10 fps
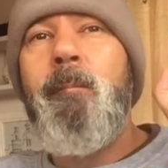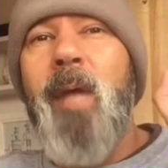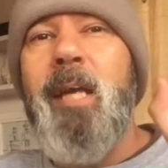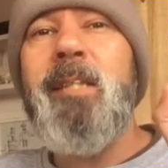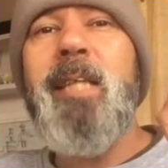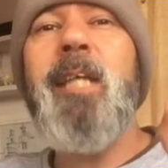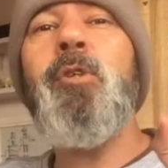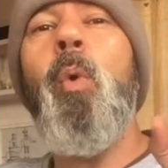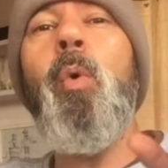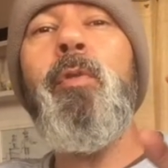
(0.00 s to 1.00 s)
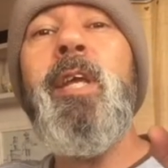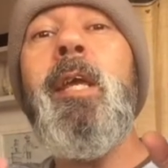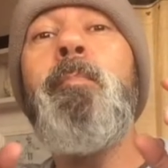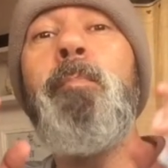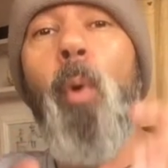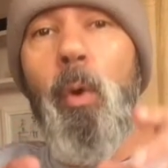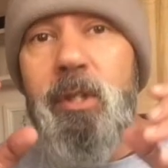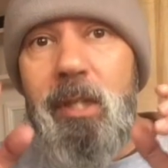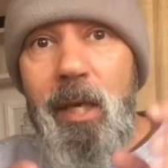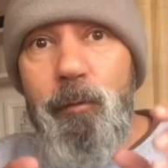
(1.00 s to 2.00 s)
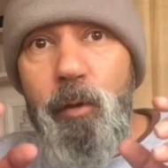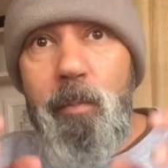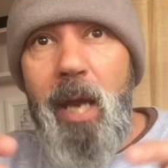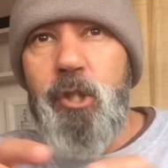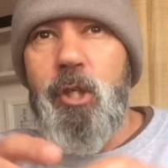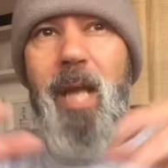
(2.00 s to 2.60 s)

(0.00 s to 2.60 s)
And it takes all the important information